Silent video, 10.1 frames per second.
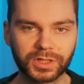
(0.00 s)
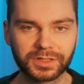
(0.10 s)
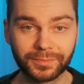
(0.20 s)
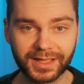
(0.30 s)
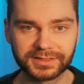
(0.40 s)
what are
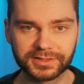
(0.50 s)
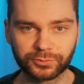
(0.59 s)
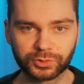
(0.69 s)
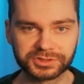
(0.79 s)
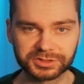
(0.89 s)
the main
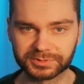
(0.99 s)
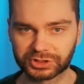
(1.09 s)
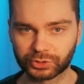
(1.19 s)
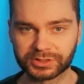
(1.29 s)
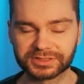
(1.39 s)
differences
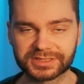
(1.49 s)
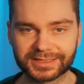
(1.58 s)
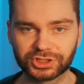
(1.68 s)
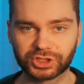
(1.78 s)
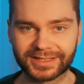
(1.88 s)
between
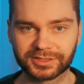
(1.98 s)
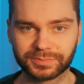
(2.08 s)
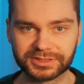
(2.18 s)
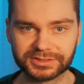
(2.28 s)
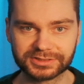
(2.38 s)
touch and
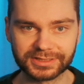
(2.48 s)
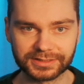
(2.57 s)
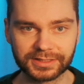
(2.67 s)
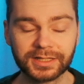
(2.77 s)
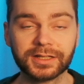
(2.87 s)

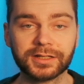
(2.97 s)
PC?